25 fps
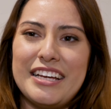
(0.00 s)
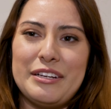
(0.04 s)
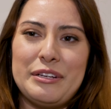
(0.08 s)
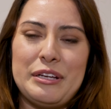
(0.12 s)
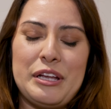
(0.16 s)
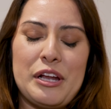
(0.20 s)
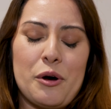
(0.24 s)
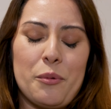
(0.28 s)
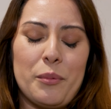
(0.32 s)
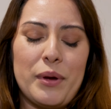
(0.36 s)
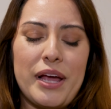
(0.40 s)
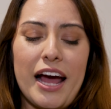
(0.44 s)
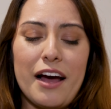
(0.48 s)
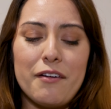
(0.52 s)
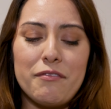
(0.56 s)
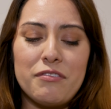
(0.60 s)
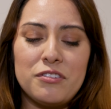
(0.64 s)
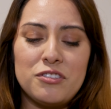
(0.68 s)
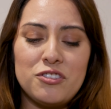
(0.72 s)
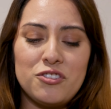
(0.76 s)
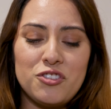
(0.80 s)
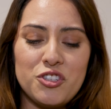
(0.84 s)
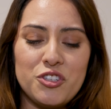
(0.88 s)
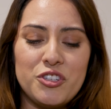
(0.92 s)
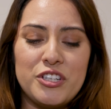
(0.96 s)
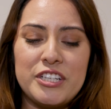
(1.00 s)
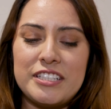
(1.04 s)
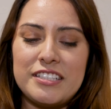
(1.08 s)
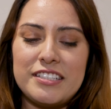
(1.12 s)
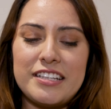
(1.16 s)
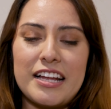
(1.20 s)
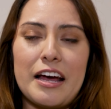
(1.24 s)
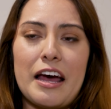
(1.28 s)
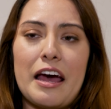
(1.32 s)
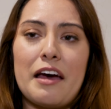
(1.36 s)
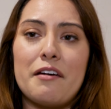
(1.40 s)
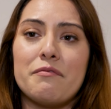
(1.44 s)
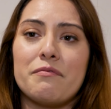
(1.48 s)
You know, we have students
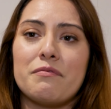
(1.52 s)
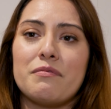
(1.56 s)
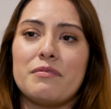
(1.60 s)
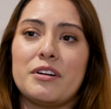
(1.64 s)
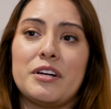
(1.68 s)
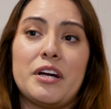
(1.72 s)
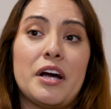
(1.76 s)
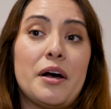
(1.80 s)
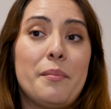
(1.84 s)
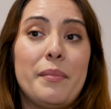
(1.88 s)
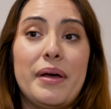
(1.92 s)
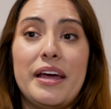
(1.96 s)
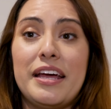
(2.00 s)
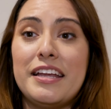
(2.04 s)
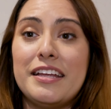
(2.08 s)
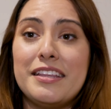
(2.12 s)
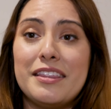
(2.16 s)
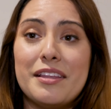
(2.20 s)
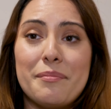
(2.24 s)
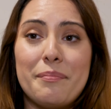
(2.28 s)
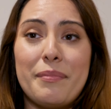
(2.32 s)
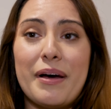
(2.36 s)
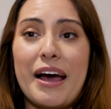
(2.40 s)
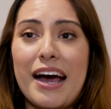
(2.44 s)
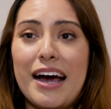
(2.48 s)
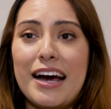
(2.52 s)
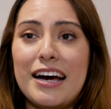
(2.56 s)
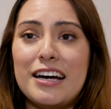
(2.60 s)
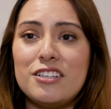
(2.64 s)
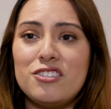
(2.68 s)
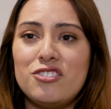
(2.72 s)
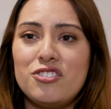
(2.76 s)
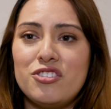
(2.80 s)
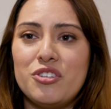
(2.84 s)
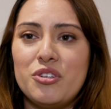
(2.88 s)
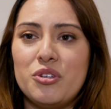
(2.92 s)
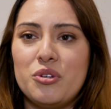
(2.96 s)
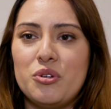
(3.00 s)
that have come in in the
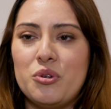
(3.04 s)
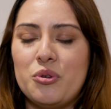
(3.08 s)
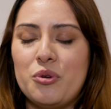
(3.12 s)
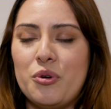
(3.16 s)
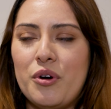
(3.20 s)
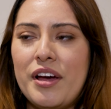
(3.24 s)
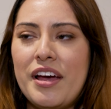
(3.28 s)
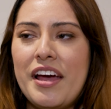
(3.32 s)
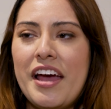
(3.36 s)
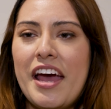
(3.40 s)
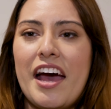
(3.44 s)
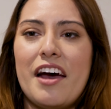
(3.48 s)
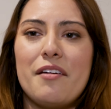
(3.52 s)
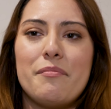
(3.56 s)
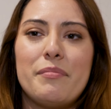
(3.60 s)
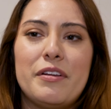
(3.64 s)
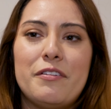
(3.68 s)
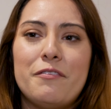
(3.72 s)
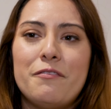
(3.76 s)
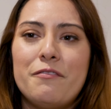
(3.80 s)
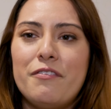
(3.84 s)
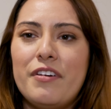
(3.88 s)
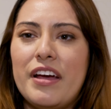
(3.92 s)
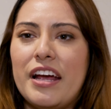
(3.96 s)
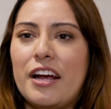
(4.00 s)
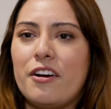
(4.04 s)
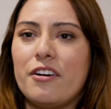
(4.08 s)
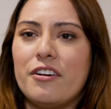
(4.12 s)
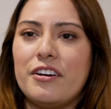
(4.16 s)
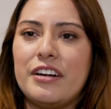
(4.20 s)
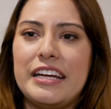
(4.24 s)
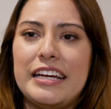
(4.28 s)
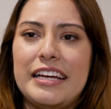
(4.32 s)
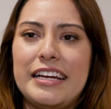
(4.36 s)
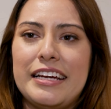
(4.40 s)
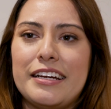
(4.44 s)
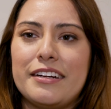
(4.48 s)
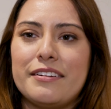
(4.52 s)
past who have been
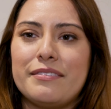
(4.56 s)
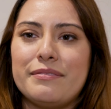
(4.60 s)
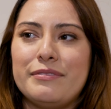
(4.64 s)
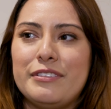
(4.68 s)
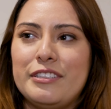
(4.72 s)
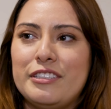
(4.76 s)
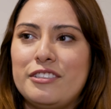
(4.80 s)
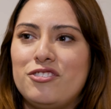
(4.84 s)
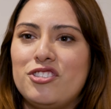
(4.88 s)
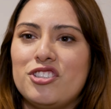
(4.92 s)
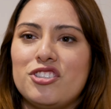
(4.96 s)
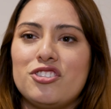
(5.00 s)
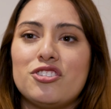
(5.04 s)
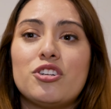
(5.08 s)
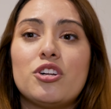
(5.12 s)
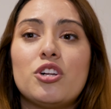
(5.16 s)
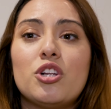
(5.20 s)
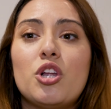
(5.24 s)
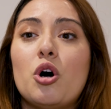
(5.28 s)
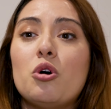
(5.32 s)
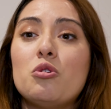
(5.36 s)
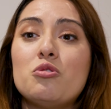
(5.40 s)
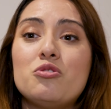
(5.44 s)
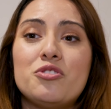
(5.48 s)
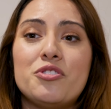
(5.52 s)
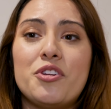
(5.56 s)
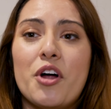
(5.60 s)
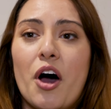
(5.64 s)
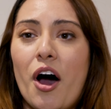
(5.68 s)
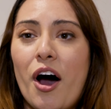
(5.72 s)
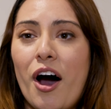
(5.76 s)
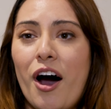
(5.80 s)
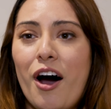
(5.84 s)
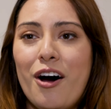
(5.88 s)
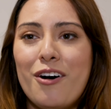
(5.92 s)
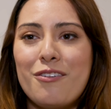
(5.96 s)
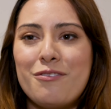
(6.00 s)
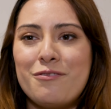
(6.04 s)
very just closed
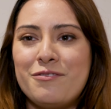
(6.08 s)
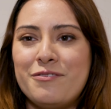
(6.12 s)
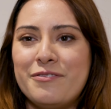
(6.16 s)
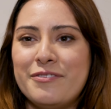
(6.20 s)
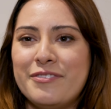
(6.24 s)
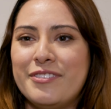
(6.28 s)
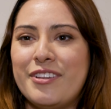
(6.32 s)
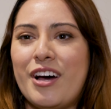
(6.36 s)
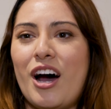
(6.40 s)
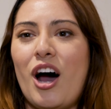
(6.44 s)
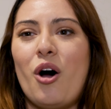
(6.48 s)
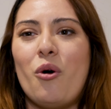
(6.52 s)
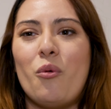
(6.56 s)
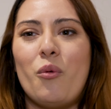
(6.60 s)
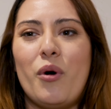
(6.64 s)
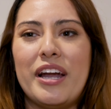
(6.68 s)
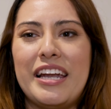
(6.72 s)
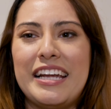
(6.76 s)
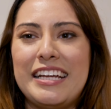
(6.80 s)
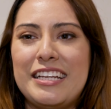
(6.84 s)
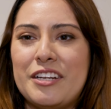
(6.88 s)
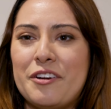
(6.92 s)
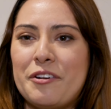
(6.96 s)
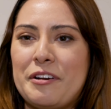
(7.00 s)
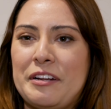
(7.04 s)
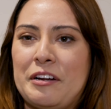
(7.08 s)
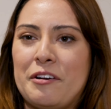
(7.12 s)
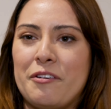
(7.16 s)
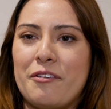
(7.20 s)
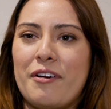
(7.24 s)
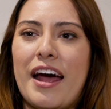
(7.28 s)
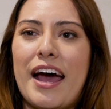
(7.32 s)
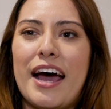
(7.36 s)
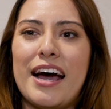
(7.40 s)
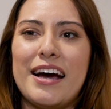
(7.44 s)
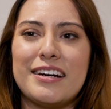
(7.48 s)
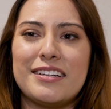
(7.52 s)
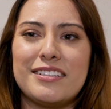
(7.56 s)
off, not wanting to
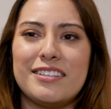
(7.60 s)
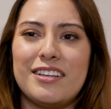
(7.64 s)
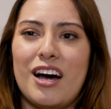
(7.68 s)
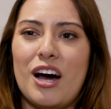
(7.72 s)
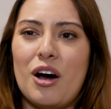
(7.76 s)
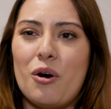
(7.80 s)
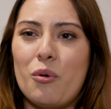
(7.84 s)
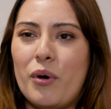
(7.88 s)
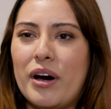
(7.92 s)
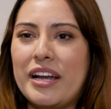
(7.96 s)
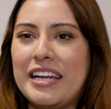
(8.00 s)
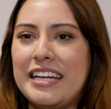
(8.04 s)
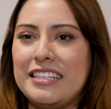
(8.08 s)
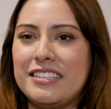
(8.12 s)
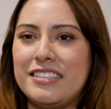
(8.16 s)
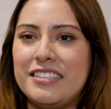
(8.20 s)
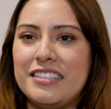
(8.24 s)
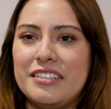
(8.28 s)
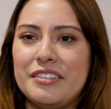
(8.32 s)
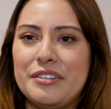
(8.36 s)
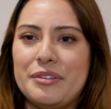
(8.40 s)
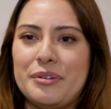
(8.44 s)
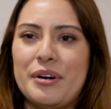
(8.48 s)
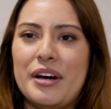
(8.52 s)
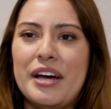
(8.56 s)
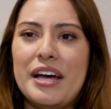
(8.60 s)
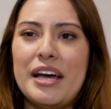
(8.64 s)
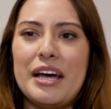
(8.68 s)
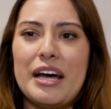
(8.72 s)
interact, not wanting to